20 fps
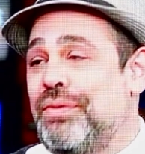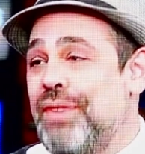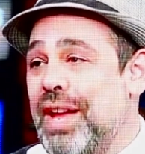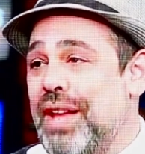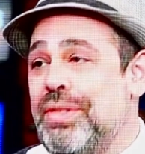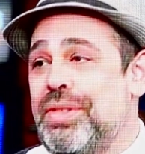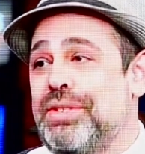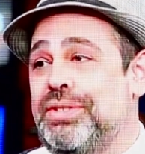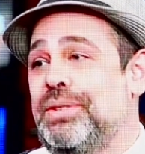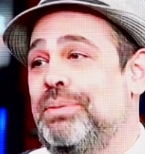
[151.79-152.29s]

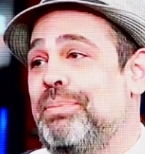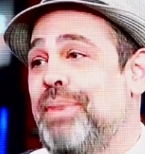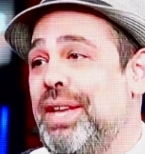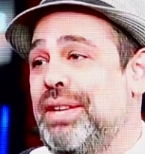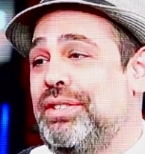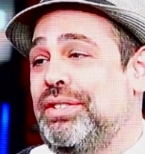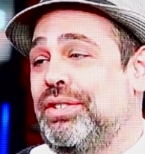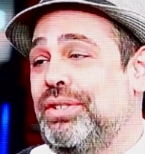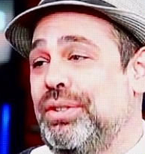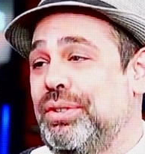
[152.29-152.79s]
Faith isn't
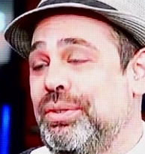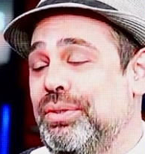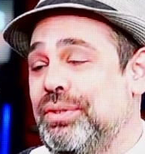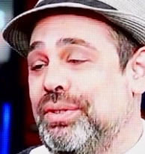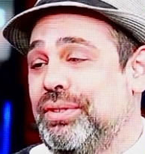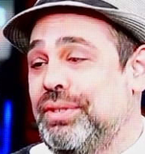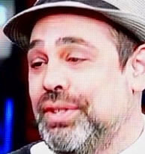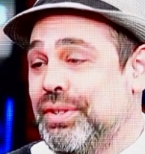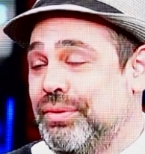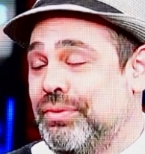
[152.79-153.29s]
meant
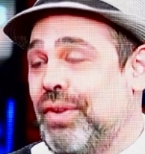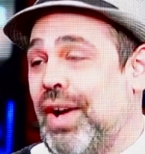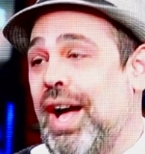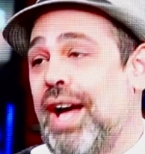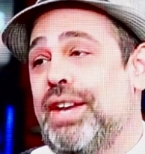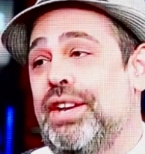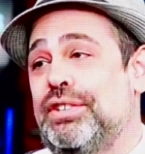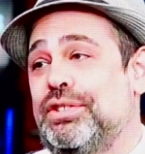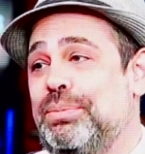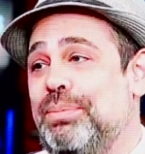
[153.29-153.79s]
to
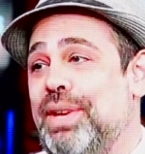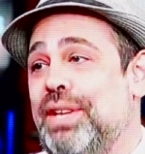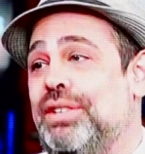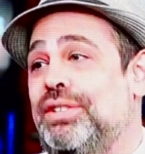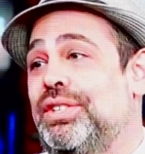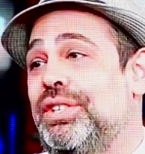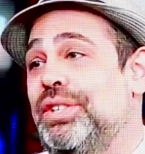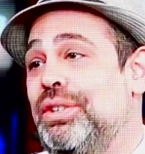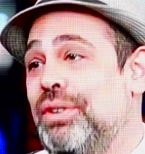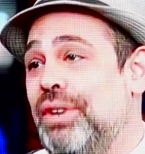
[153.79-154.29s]
divide, it's
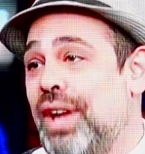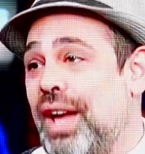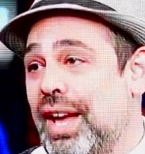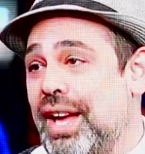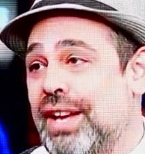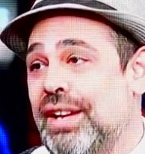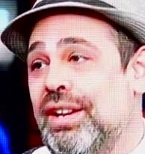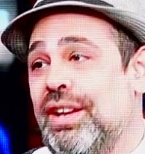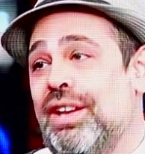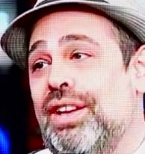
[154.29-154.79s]
meant to
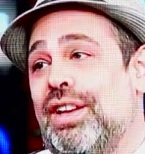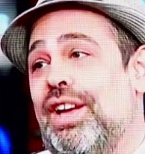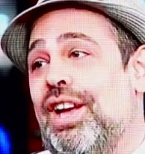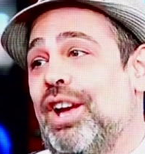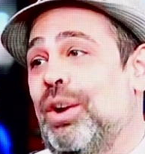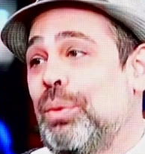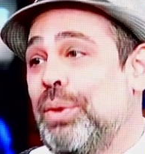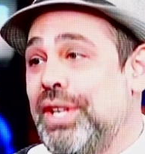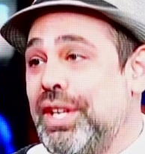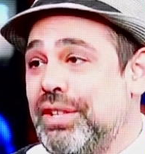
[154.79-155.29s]
unite,
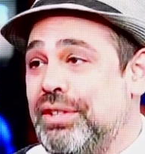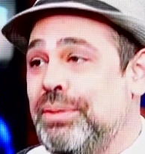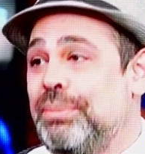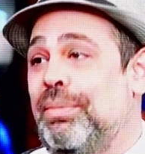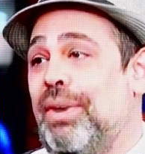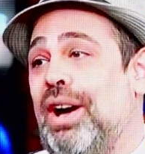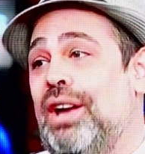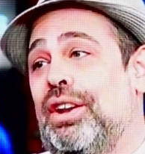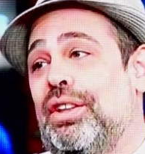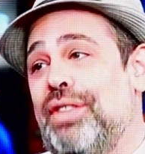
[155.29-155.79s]
and we need to
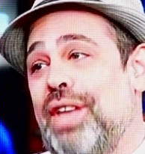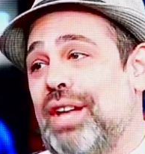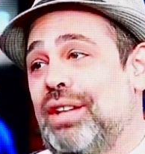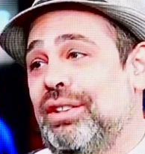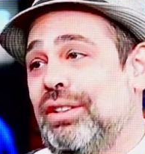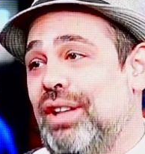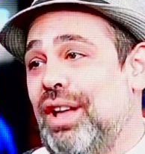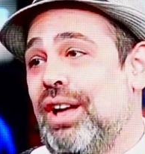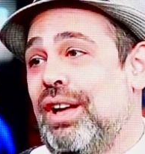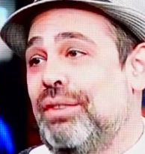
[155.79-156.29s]
model
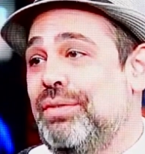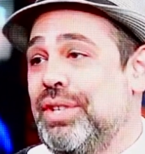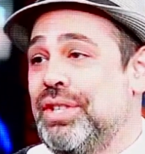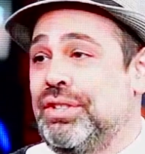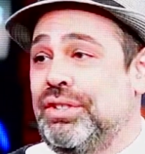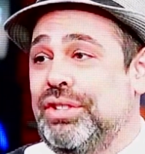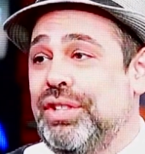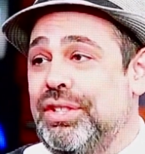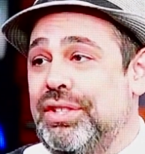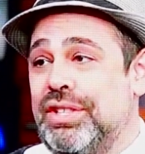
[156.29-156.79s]
that love
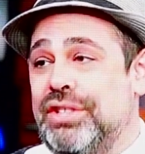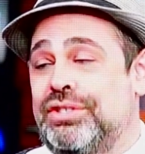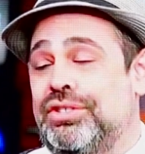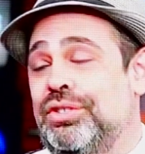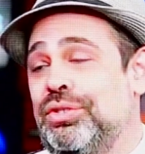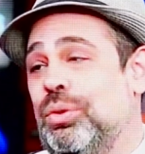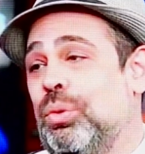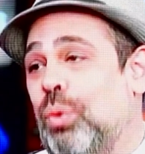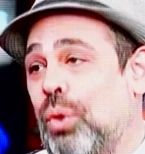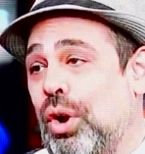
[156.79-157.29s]
and goodness
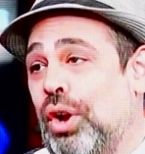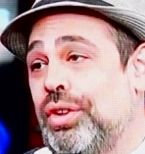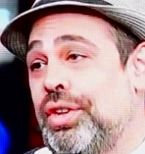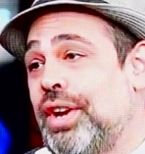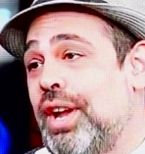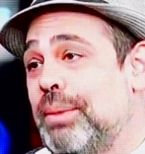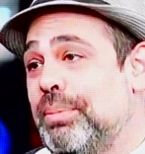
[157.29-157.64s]
to the world.